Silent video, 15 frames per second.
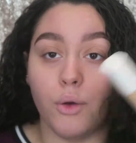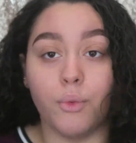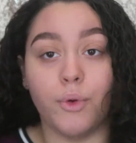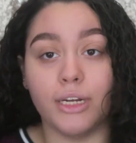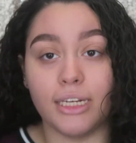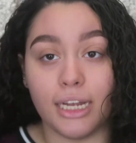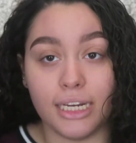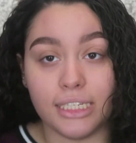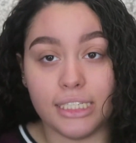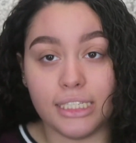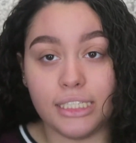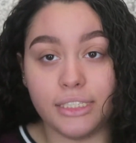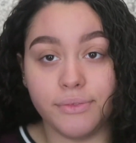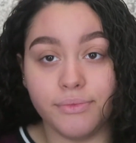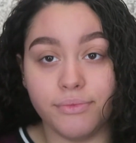
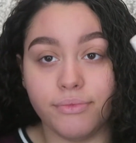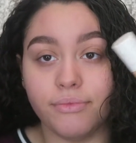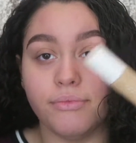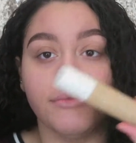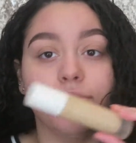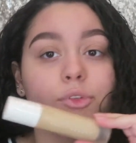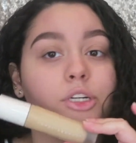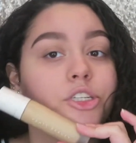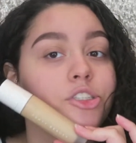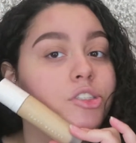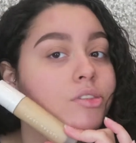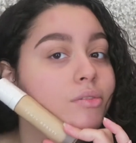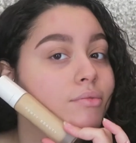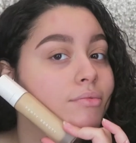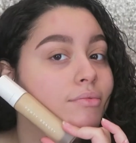190,
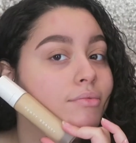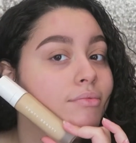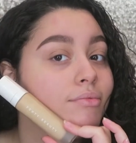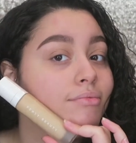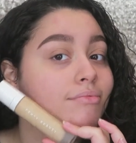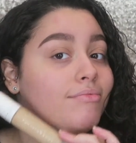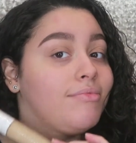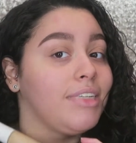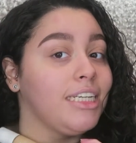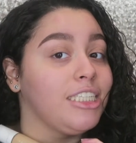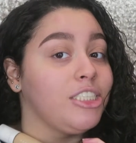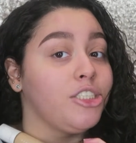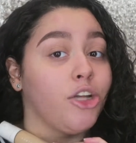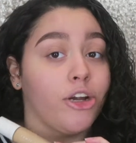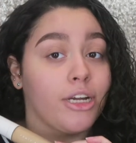which
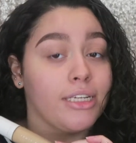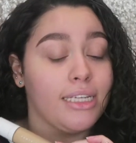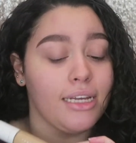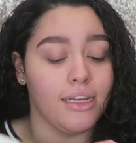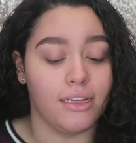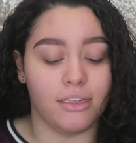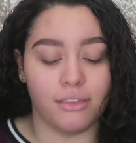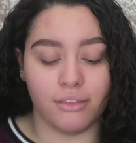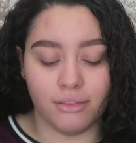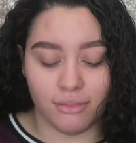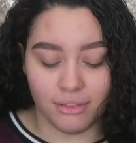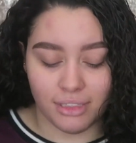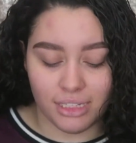is darker though.